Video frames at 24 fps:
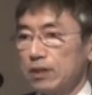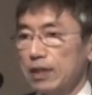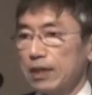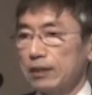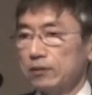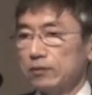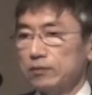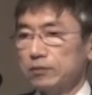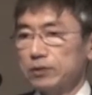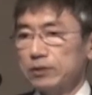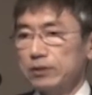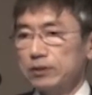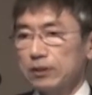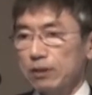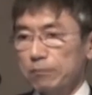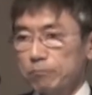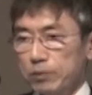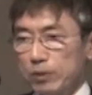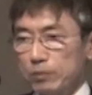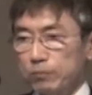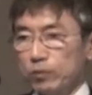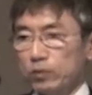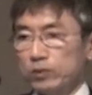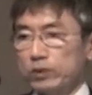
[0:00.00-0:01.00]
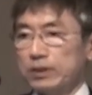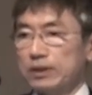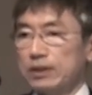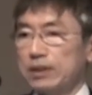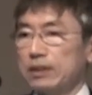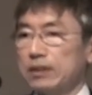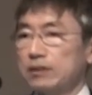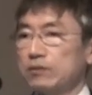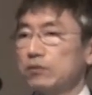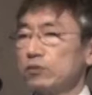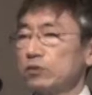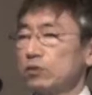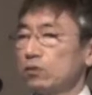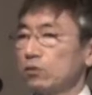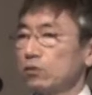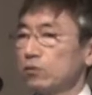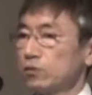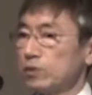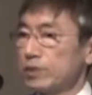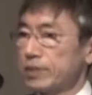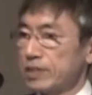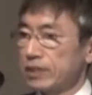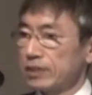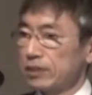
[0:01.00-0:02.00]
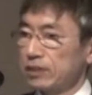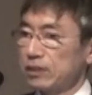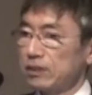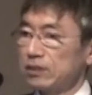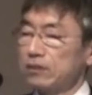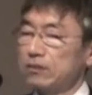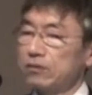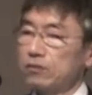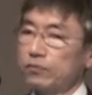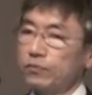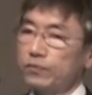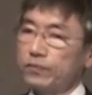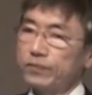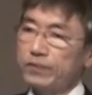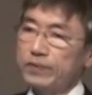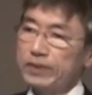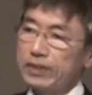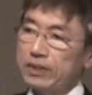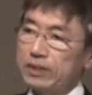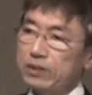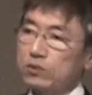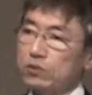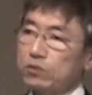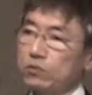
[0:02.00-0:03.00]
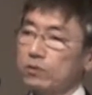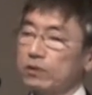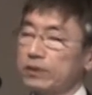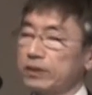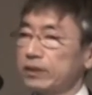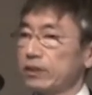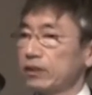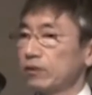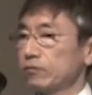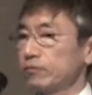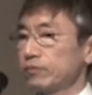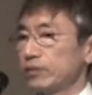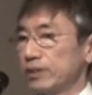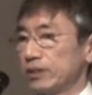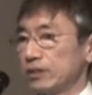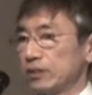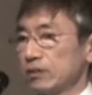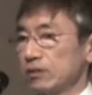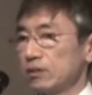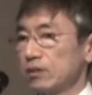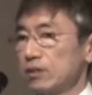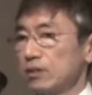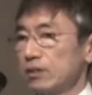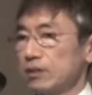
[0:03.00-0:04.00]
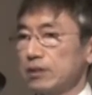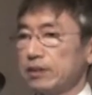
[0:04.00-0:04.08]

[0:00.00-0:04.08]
And some people say, no, this is fish or shellfish.